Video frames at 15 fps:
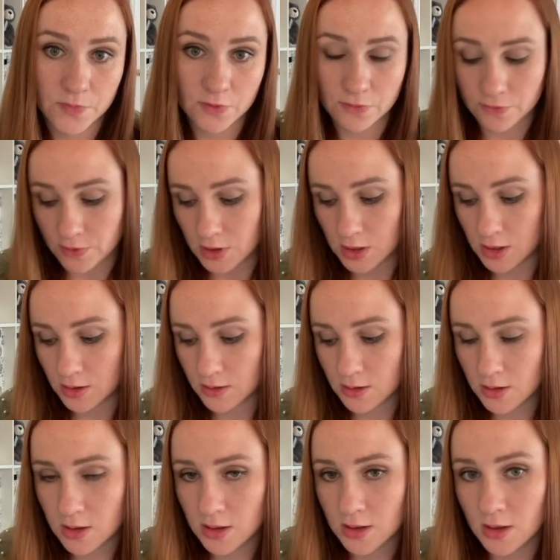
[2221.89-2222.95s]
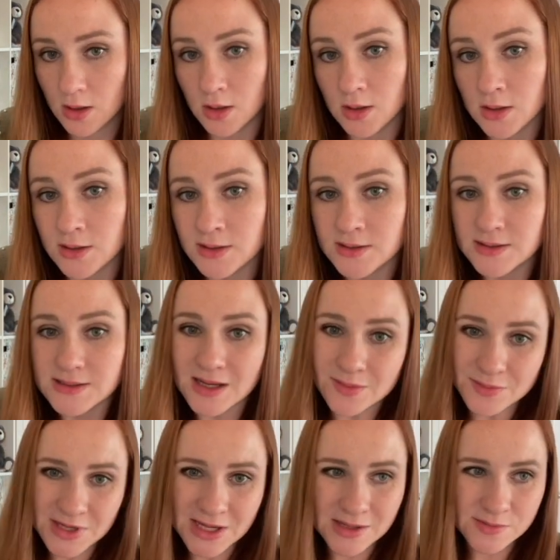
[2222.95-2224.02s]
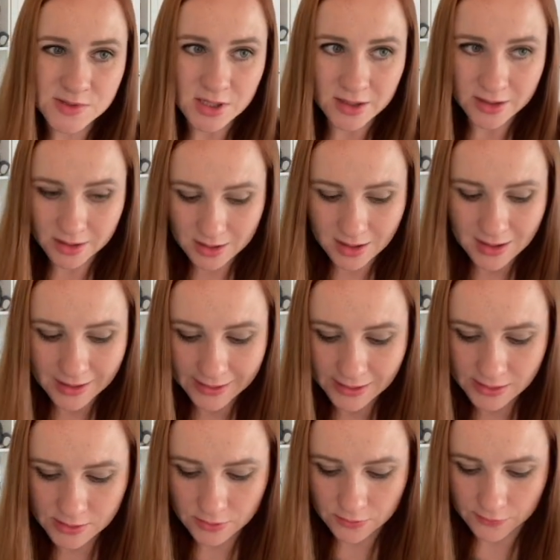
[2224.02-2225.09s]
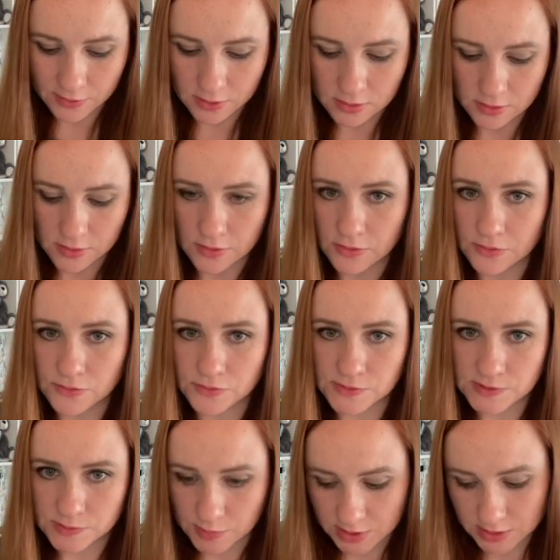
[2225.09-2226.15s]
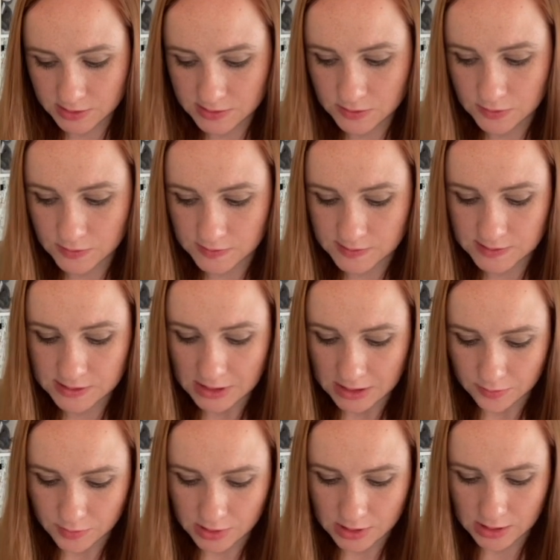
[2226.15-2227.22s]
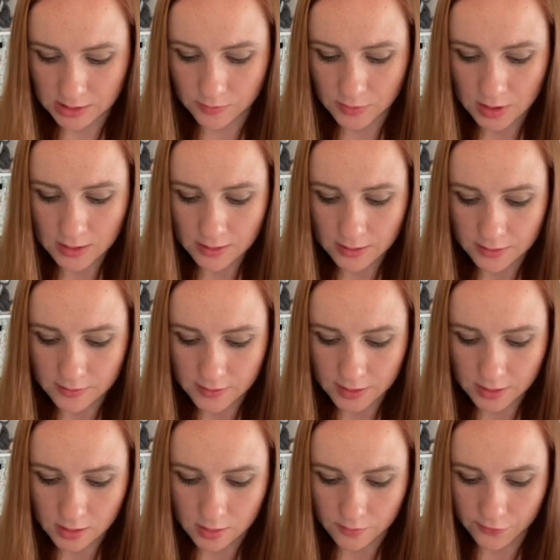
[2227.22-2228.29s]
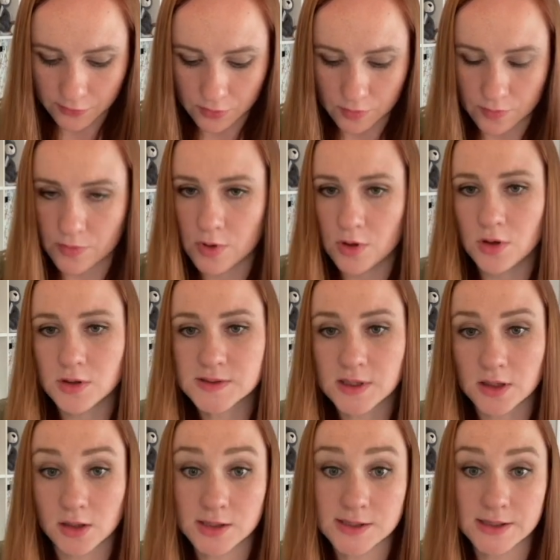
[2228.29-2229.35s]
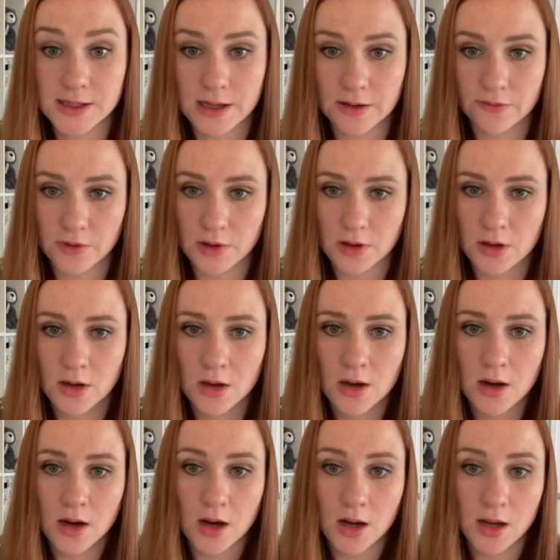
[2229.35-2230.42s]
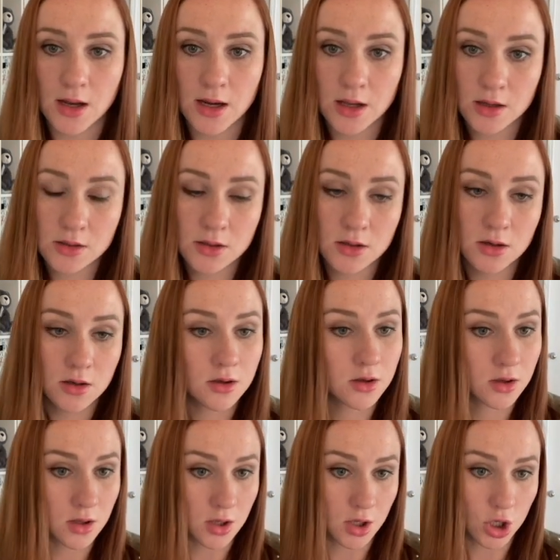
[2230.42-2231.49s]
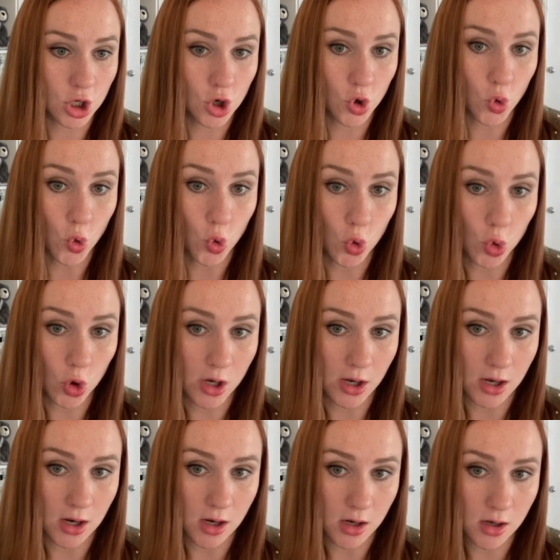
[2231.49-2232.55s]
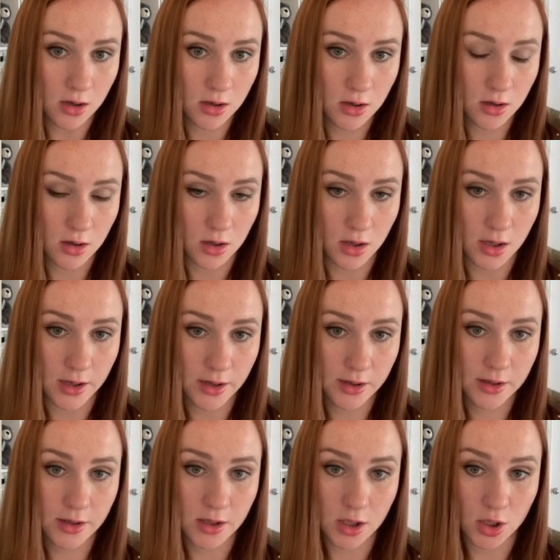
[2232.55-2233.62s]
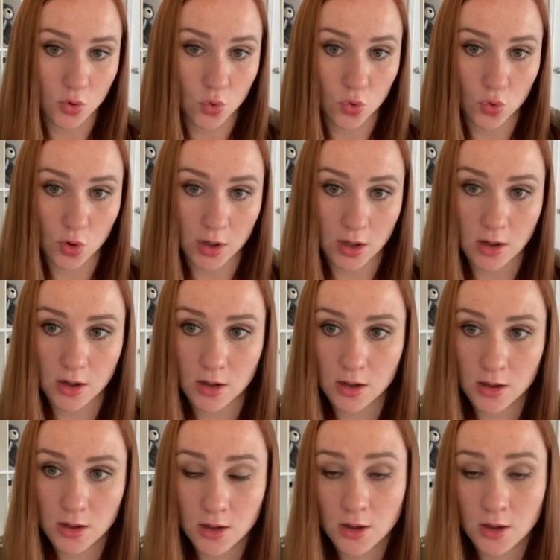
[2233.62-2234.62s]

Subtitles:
Vala. Some names are kind of close, but it's not the same name. And they come from Scandinavia. Alek I Olga. Alek I Olga.